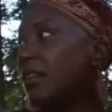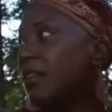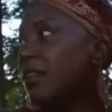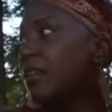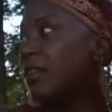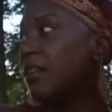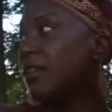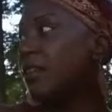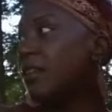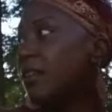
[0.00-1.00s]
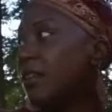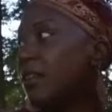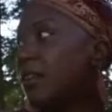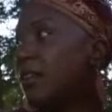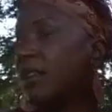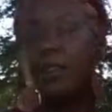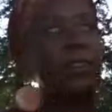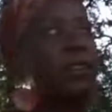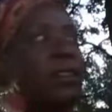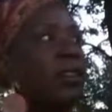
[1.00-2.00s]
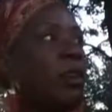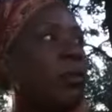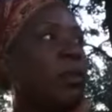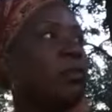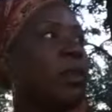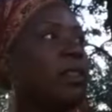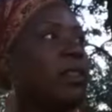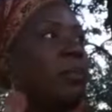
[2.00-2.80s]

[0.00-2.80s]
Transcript: playing on the on the swings and stuff. You almost messed up.